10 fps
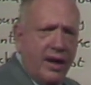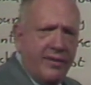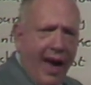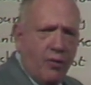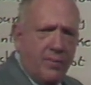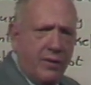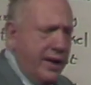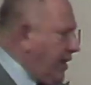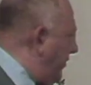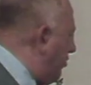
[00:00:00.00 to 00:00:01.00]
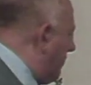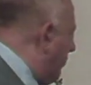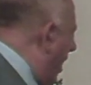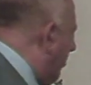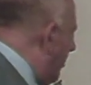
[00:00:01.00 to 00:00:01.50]
That would be a division
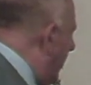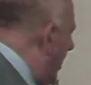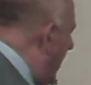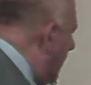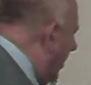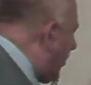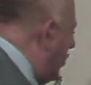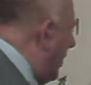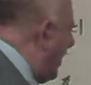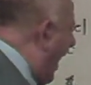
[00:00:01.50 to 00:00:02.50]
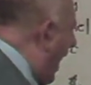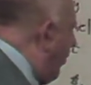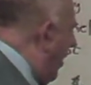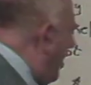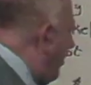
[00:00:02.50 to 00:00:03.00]
problem. But doing it our
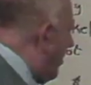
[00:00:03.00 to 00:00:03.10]
way, you